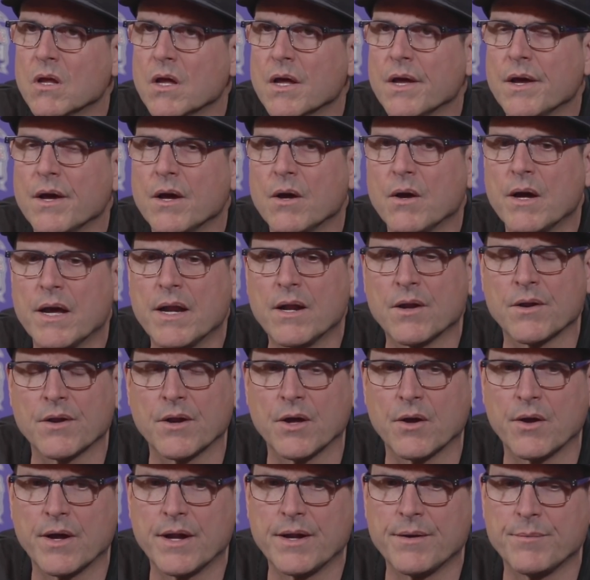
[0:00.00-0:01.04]
Oh, I don't
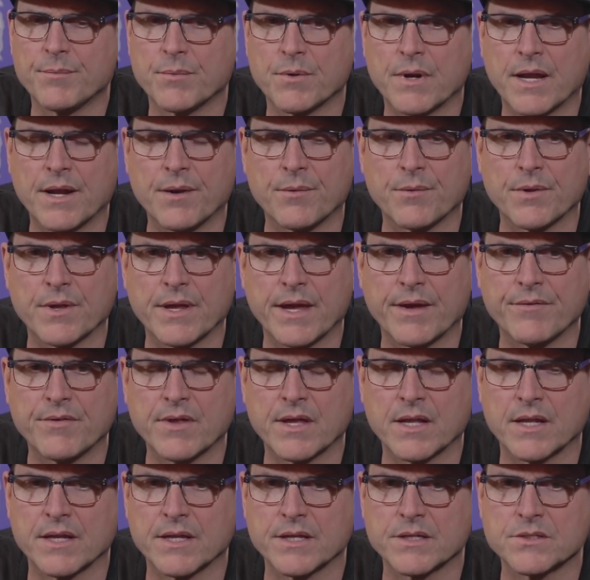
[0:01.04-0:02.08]
know. I didn't. I didn't really have
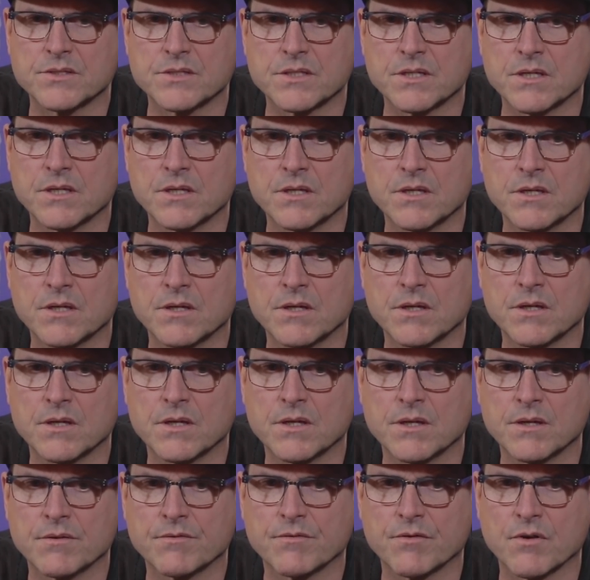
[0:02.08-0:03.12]
that list
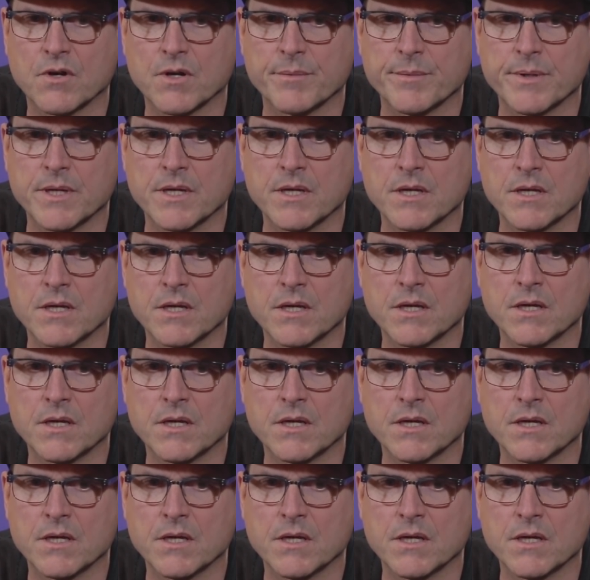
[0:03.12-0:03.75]
in front of me.